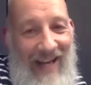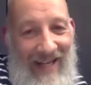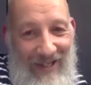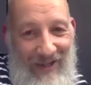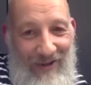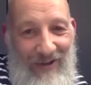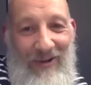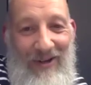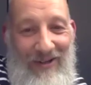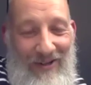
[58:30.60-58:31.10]
you
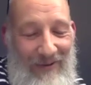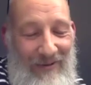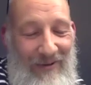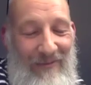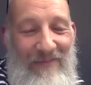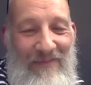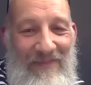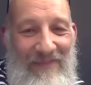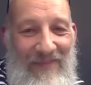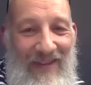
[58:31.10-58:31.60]
have got to do
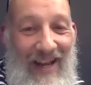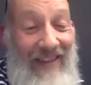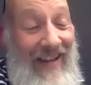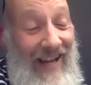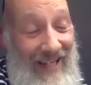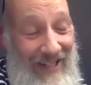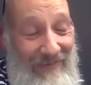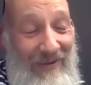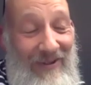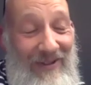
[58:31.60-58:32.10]
them and
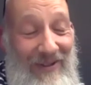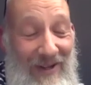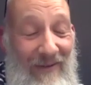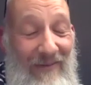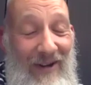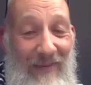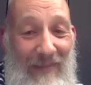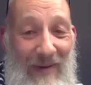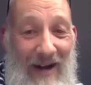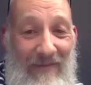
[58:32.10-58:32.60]
that's what's lovely.
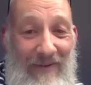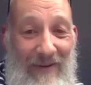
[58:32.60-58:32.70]
And about.